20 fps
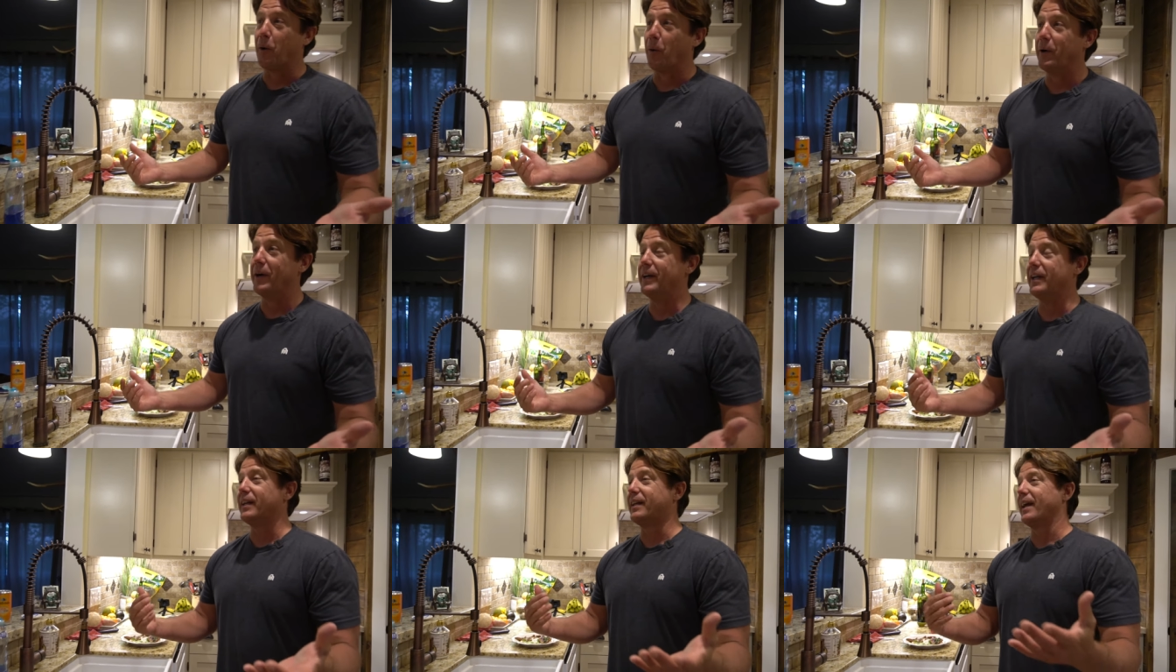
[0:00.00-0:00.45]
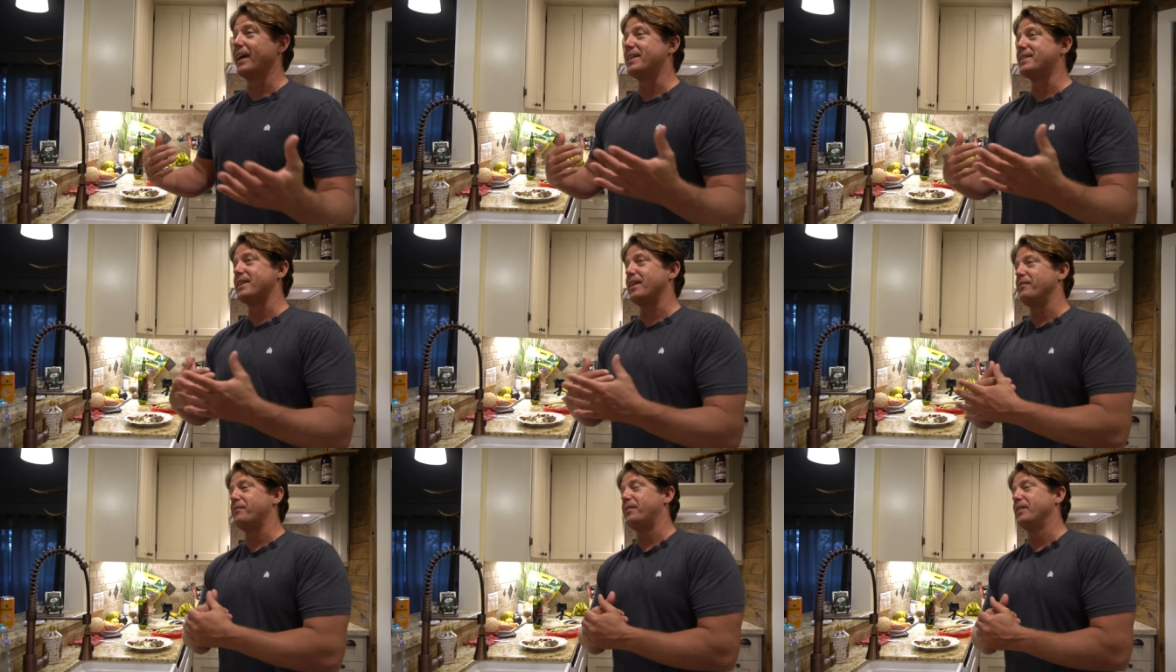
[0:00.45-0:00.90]
Corey did not catch
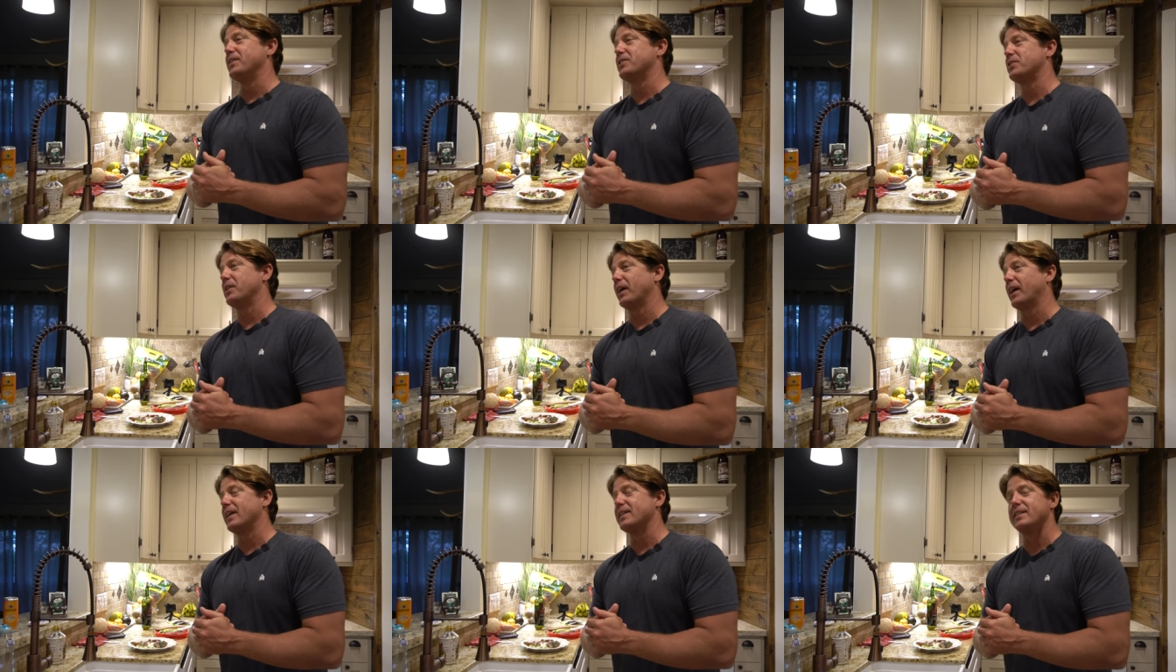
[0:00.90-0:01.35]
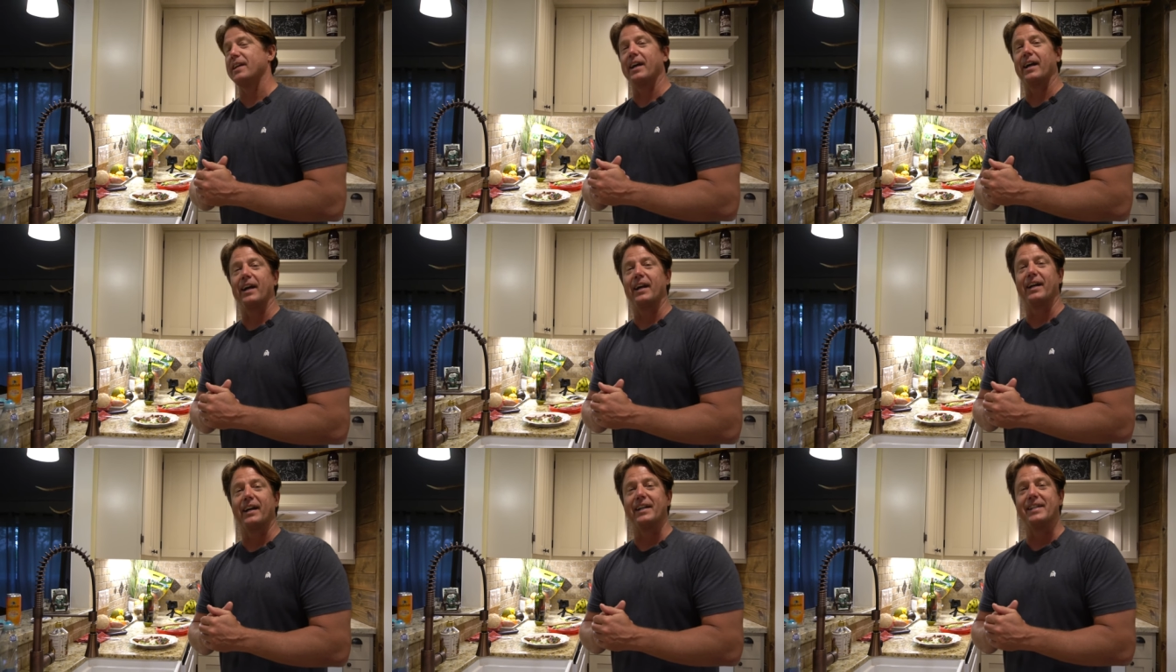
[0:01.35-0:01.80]
that fish, so I guess I
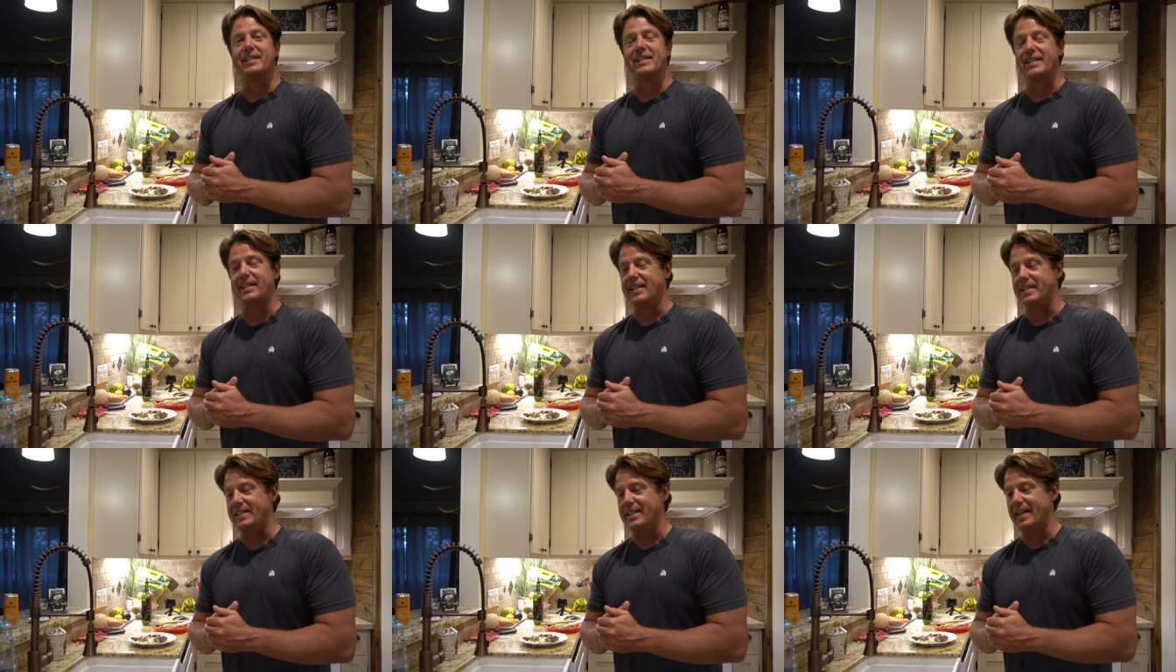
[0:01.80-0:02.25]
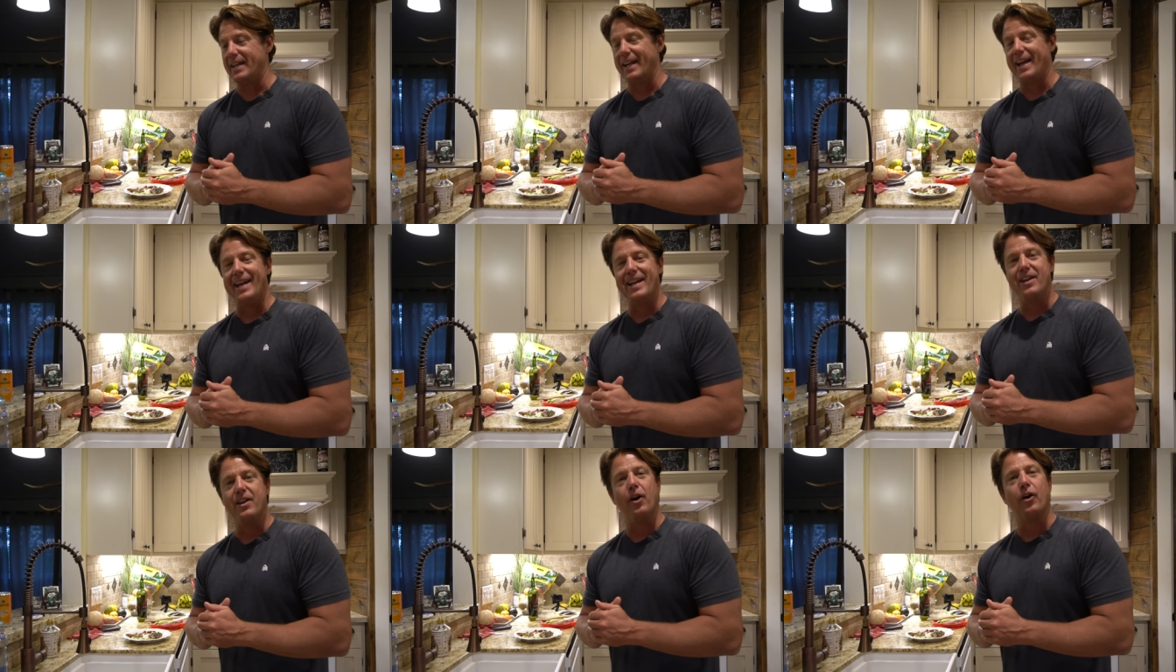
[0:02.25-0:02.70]
can concede yet
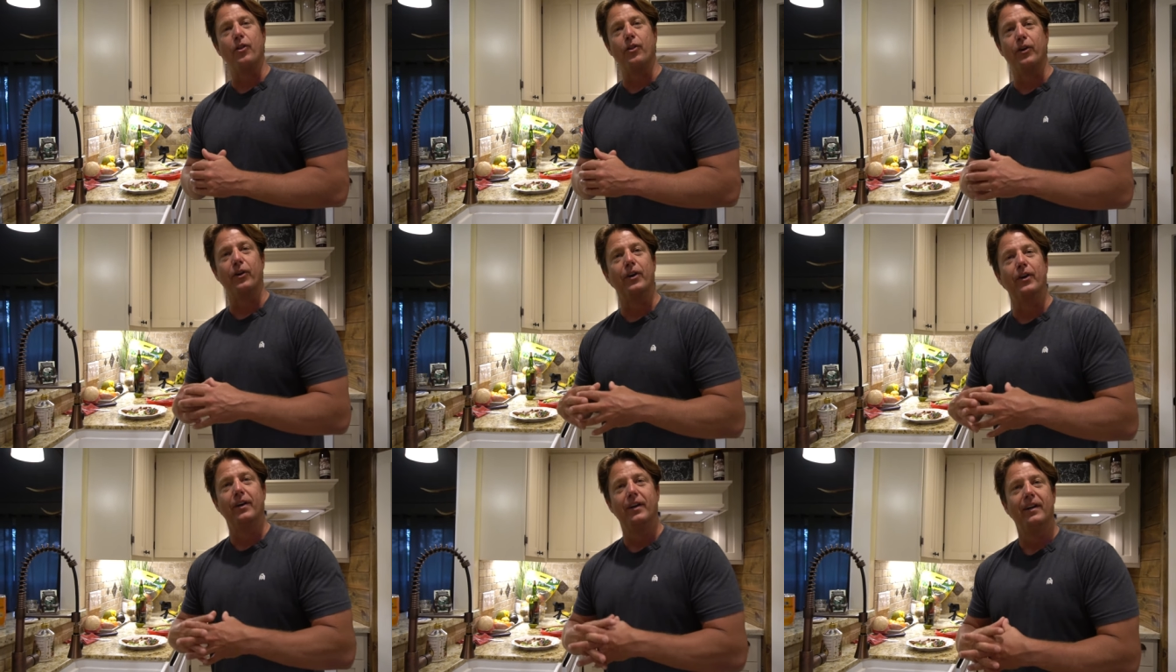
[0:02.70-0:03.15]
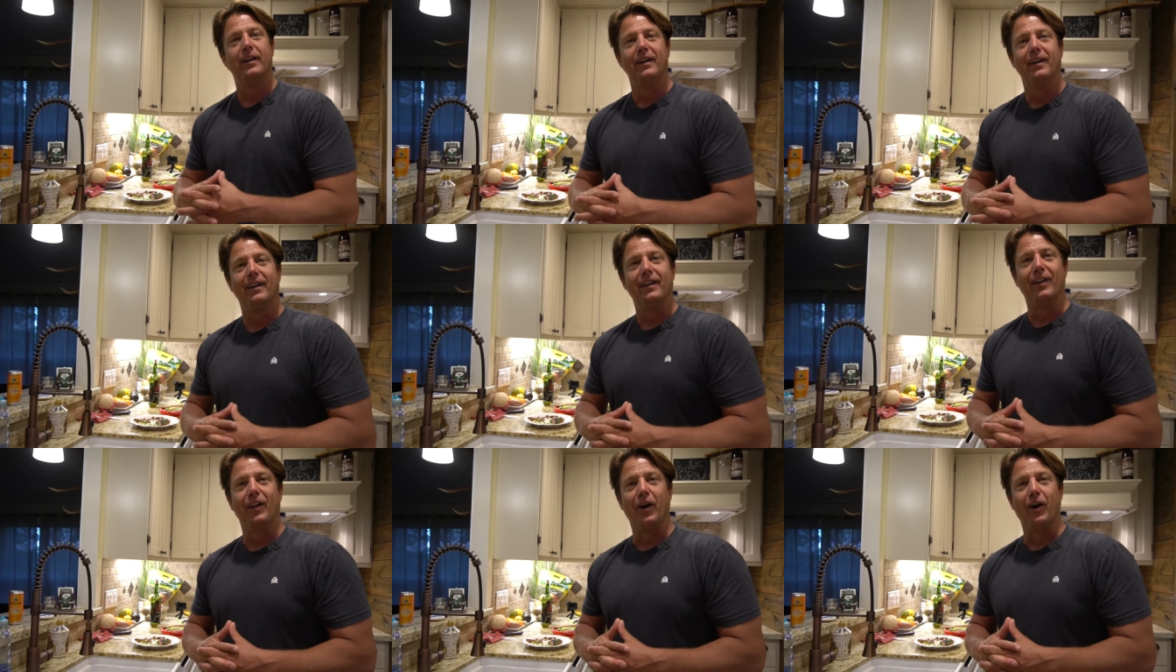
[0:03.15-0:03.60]
another
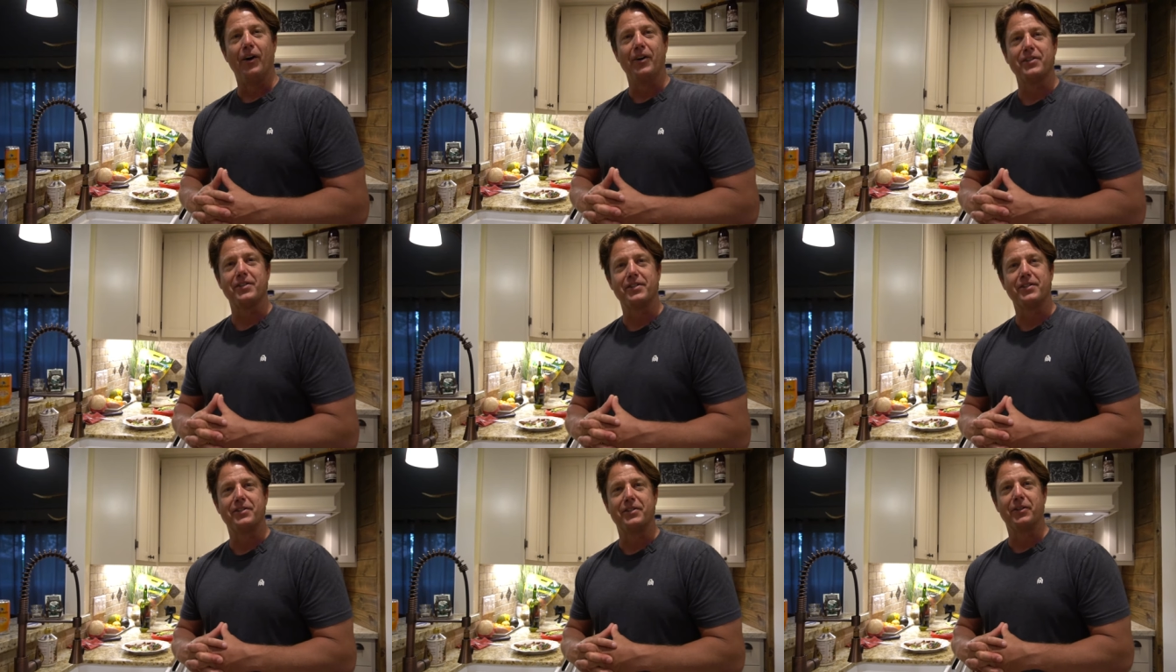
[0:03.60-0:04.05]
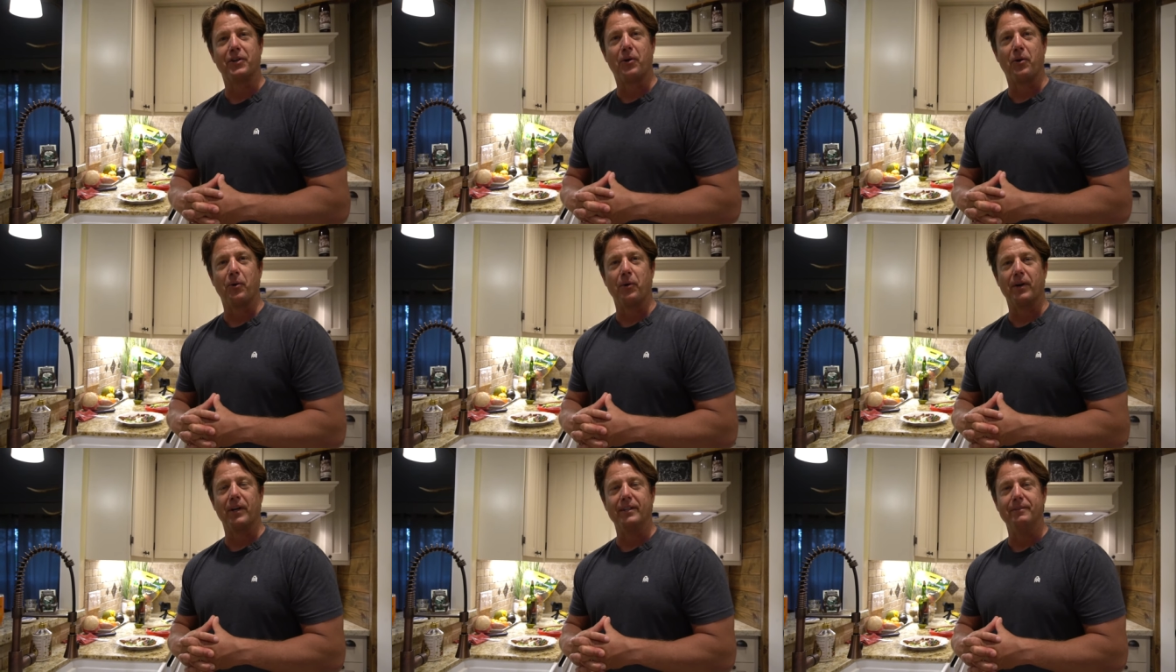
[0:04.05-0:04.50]
loss to
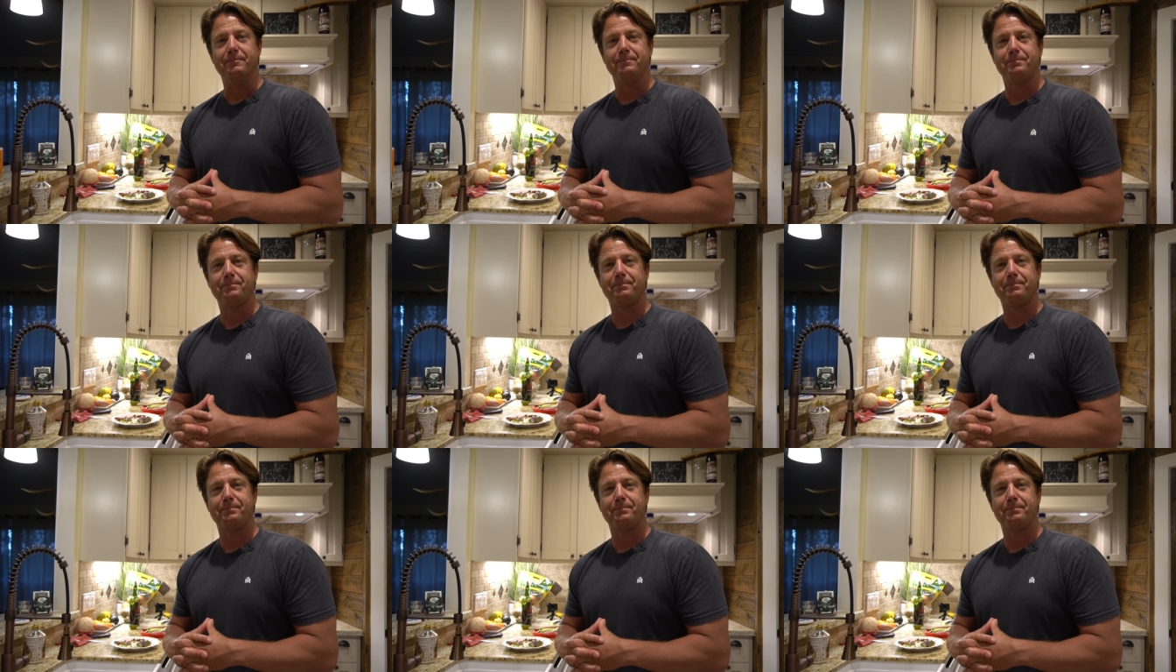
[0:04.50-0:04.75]
Corey.